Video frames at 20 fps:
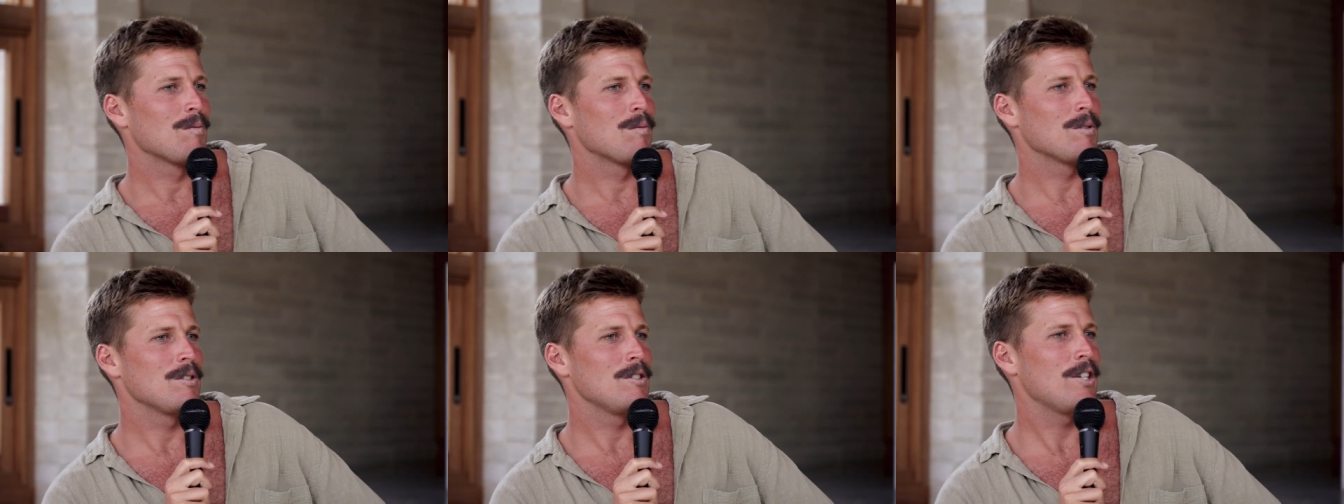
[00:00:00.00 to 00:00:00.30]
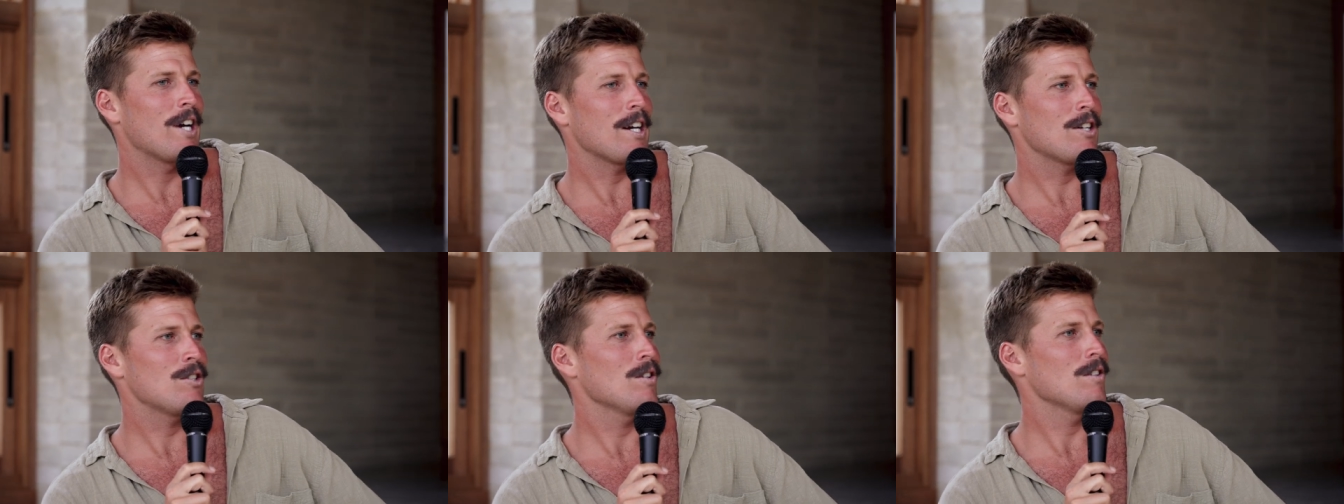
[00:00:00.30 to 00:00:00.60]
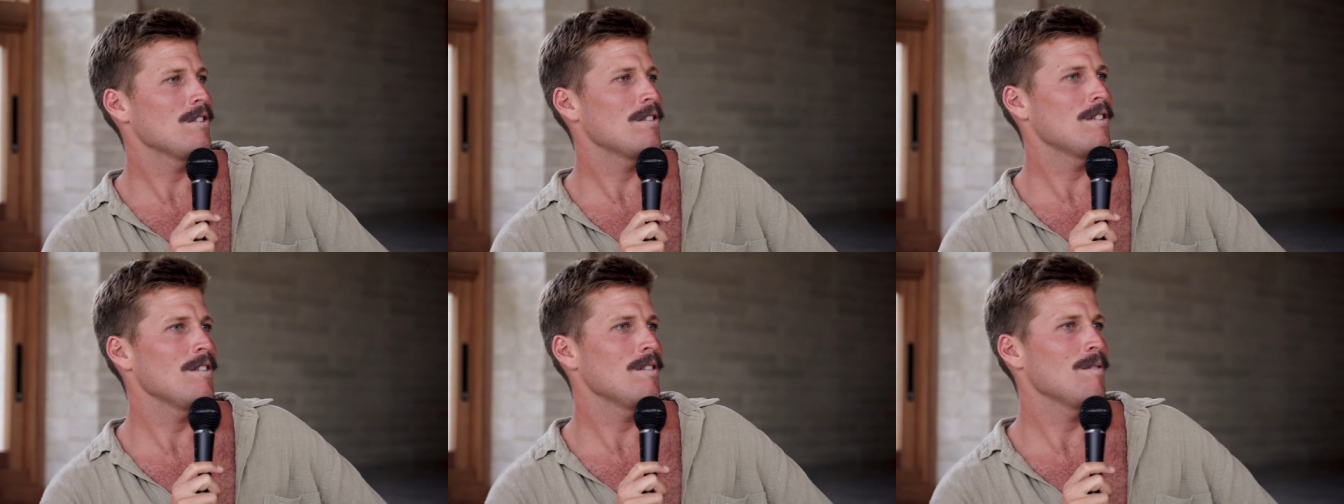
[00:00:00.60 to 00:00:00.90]
was Jack
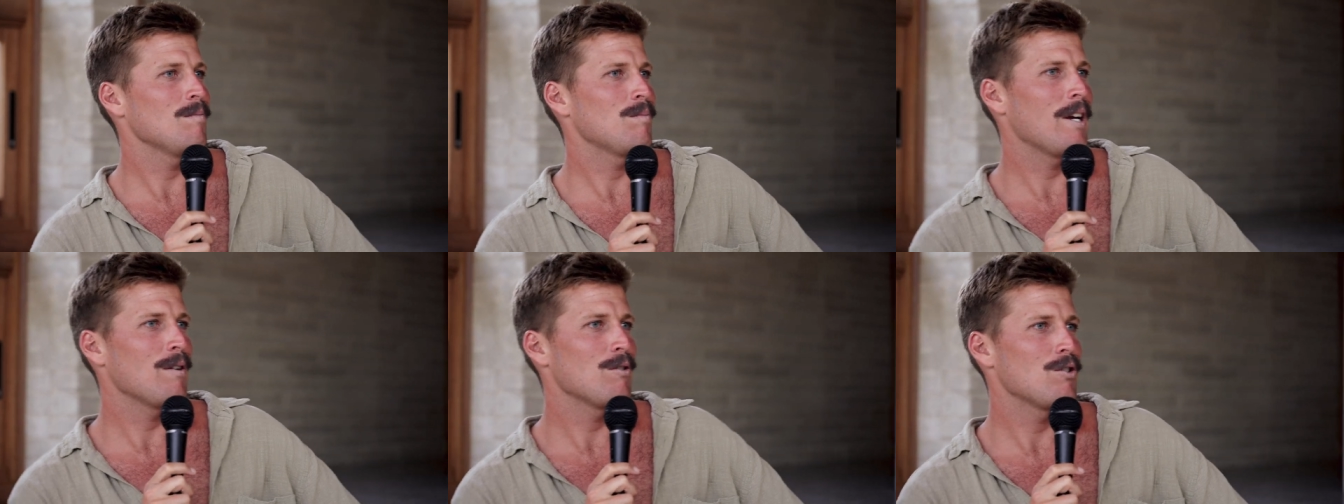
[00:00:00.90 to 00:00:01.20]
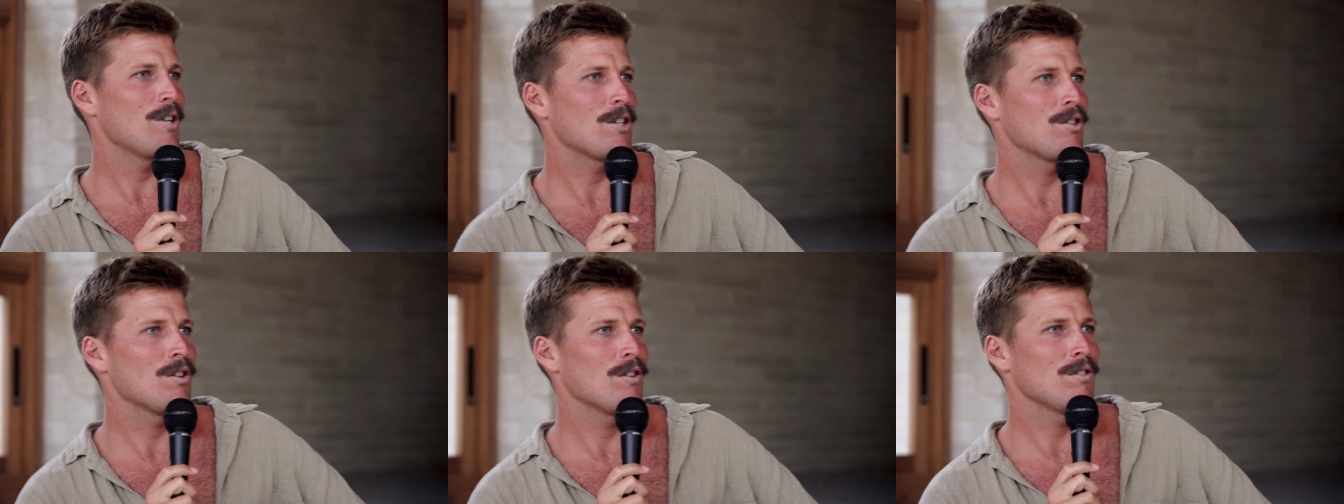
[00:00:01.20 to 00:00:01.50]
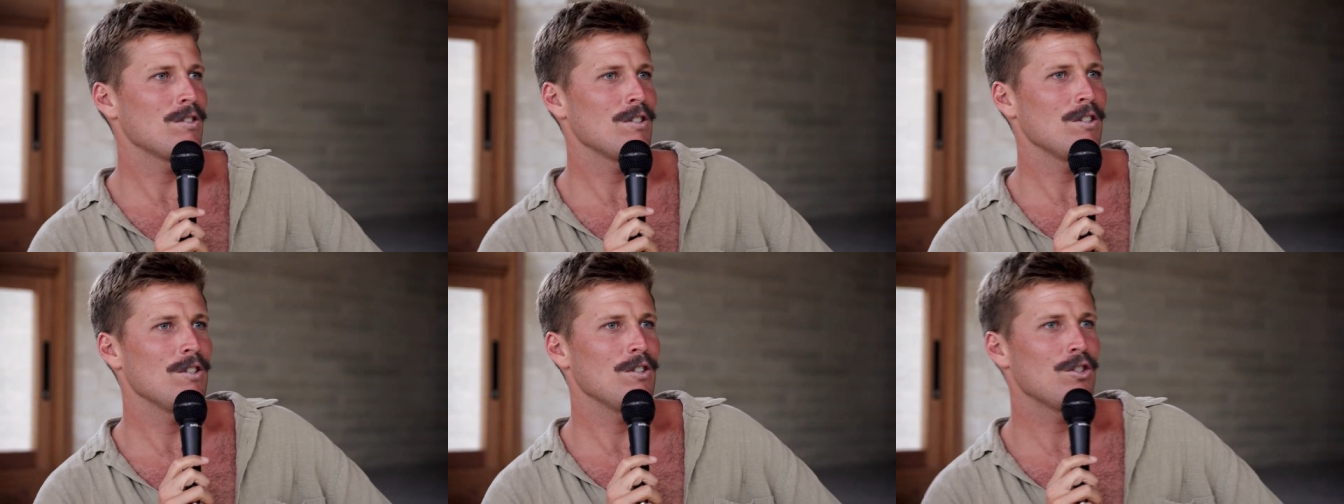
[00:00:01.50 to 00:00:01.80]
Johnson playing Jack
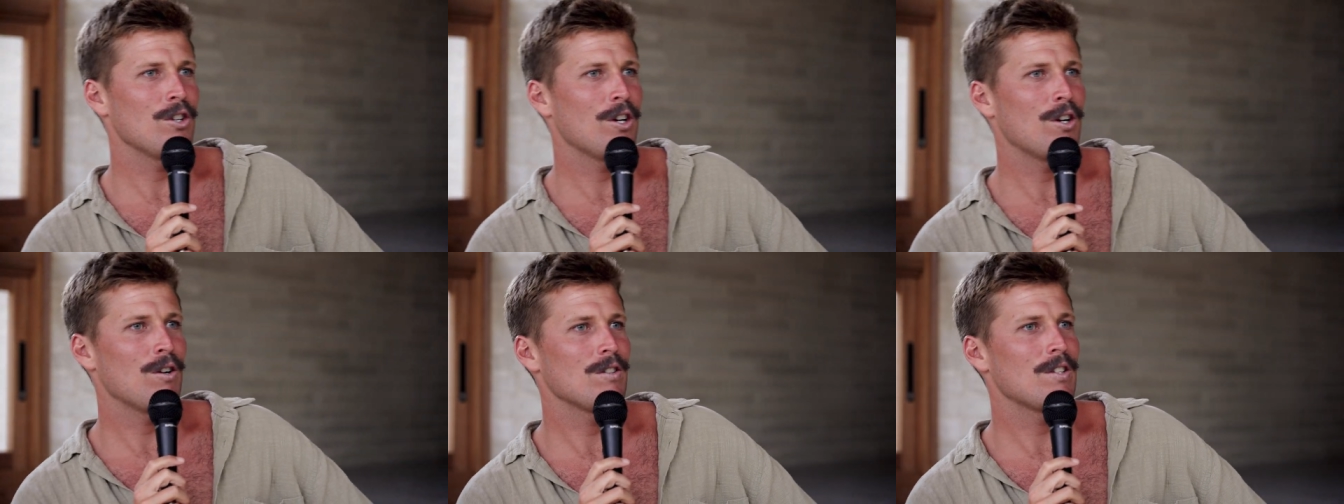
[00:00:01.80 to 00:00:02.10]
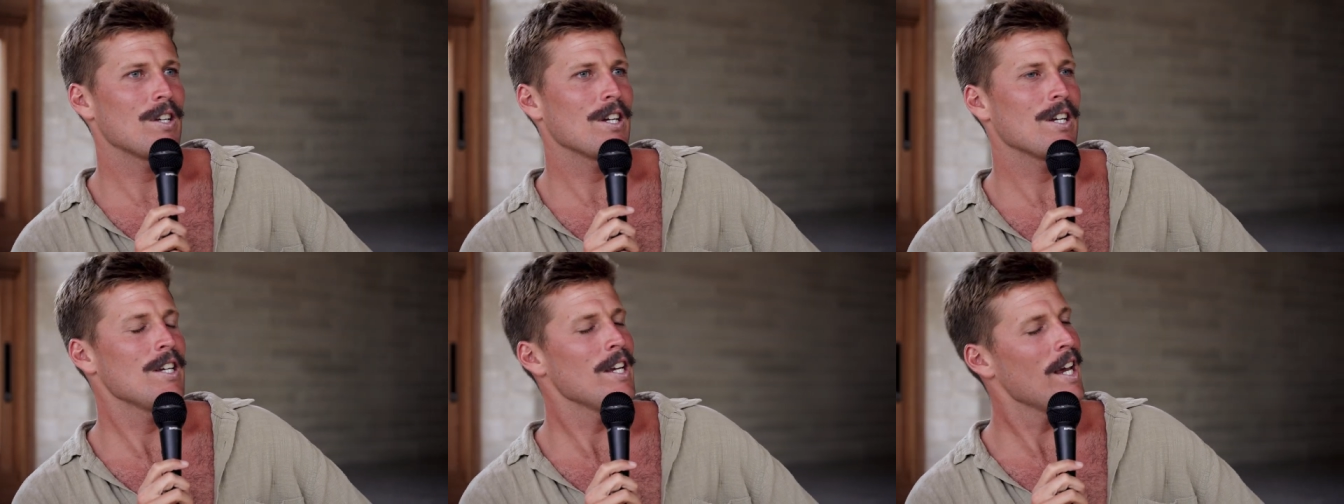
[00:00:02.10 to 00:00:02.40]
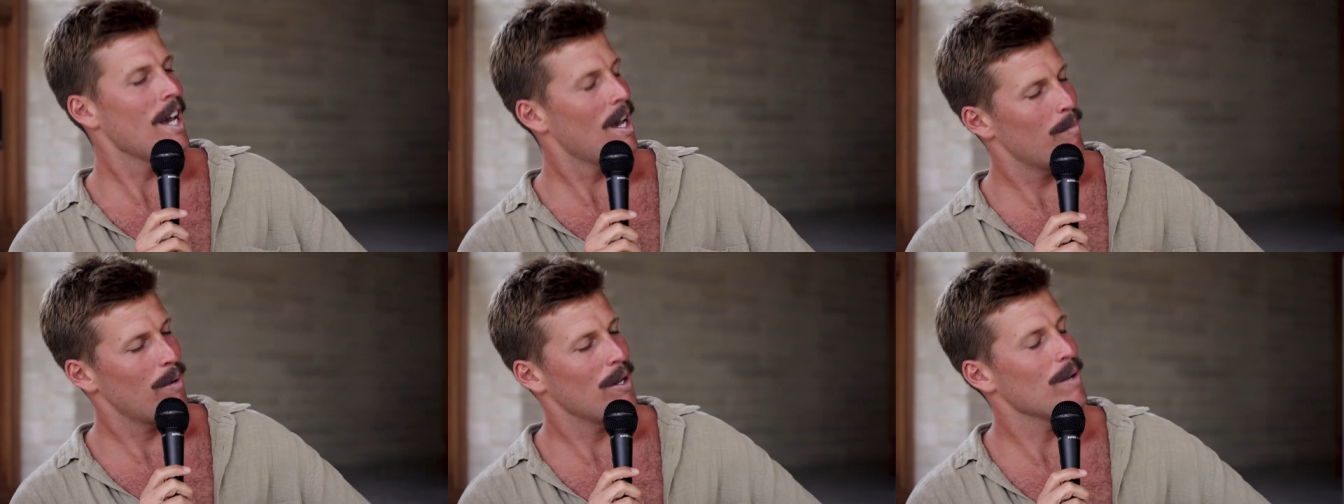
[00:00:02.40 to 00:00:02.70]
Johnson in your journal? It's like,
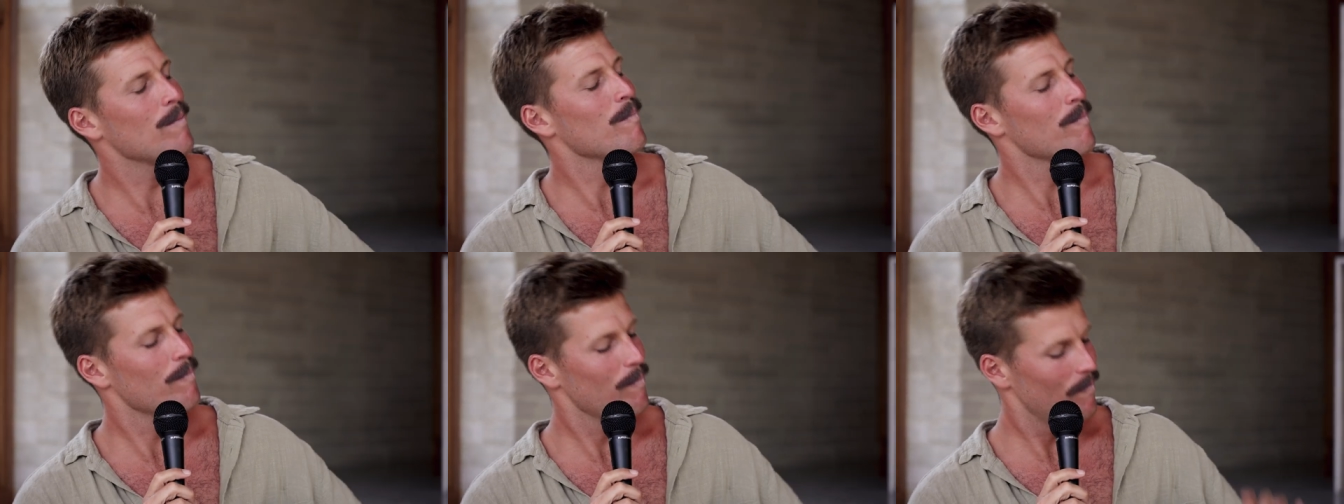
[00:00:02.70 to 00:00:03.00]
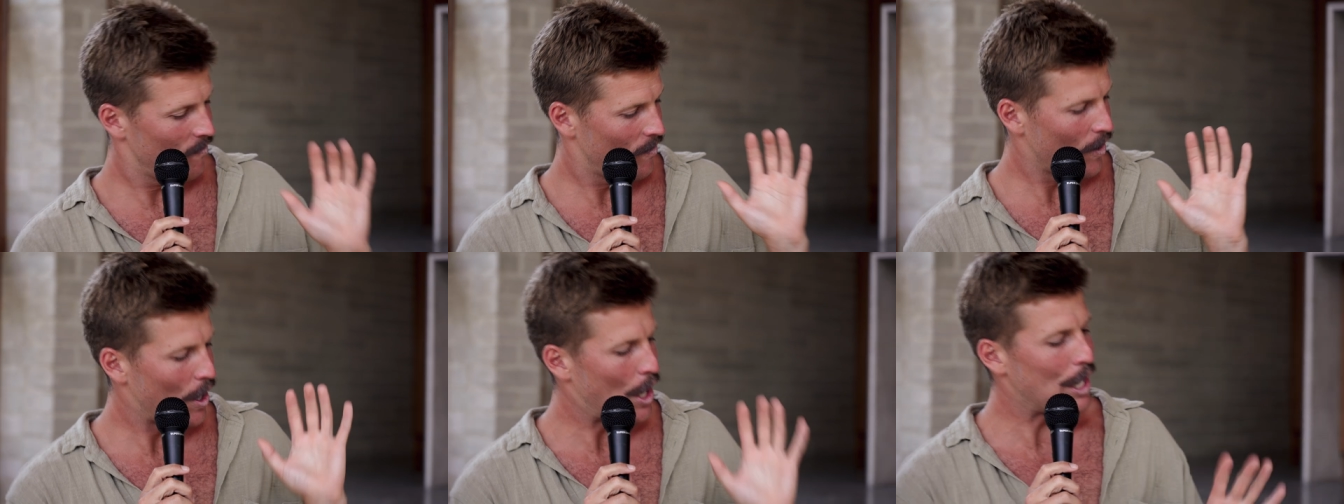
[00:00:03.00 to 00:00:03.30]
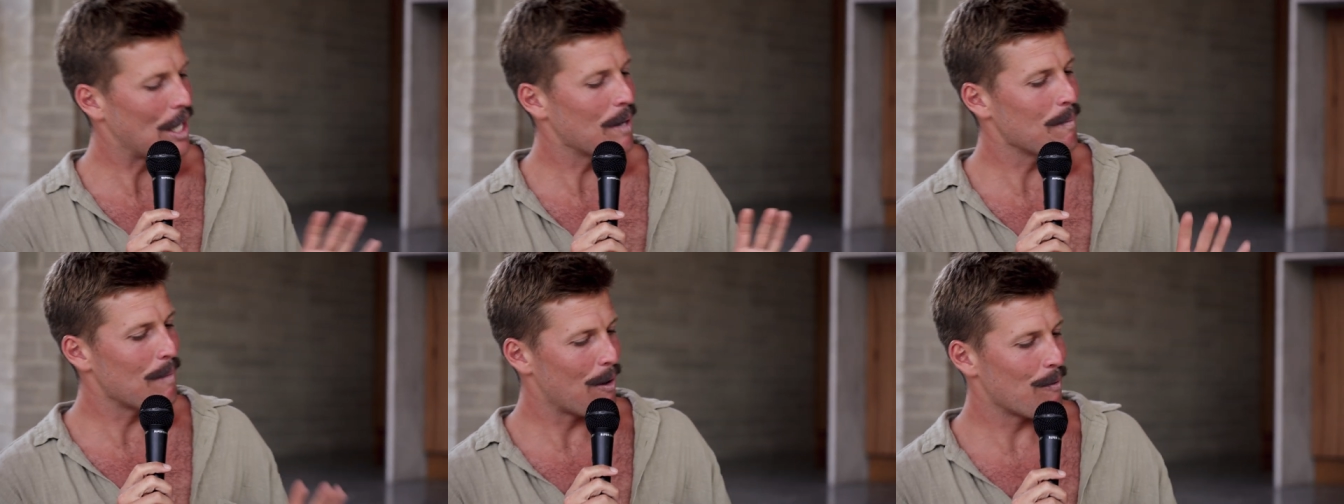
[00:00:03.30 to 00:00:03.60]
yeah, but
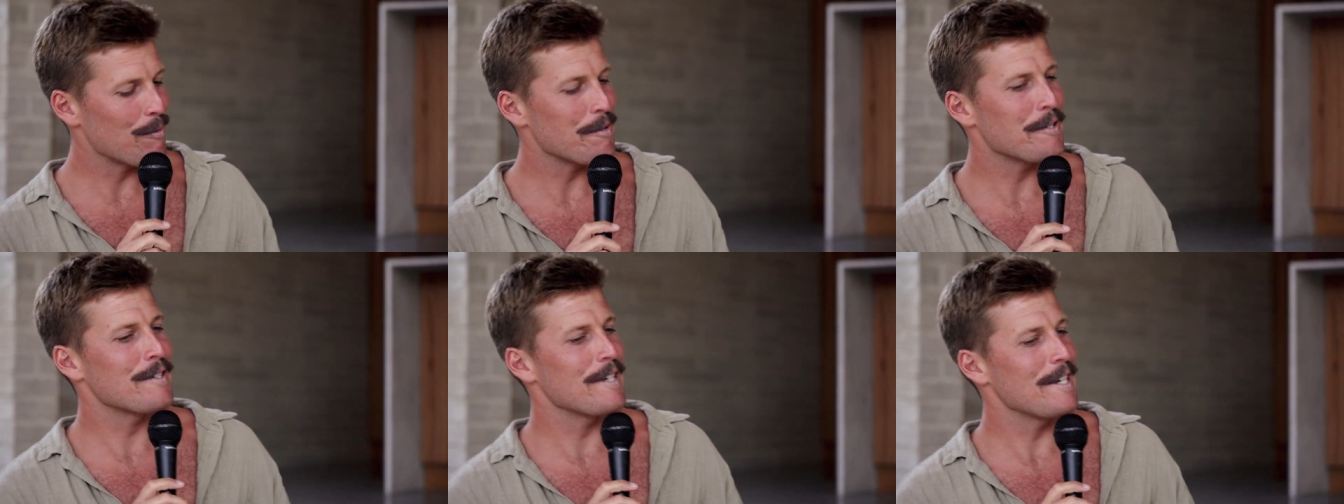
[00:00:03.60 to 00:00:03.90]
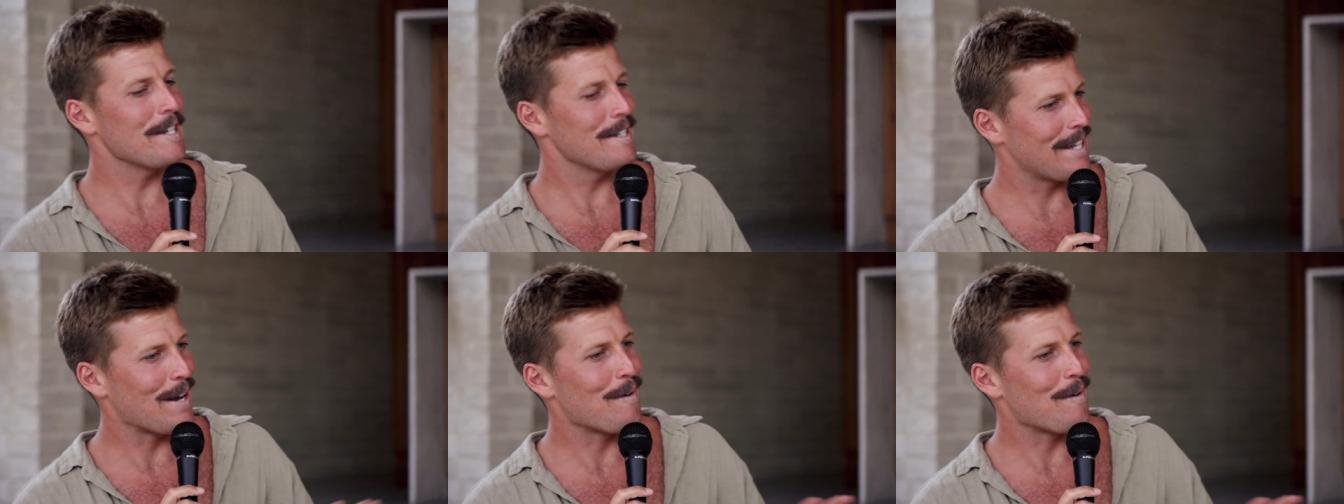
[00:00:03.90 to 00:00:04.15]
filing my receipts.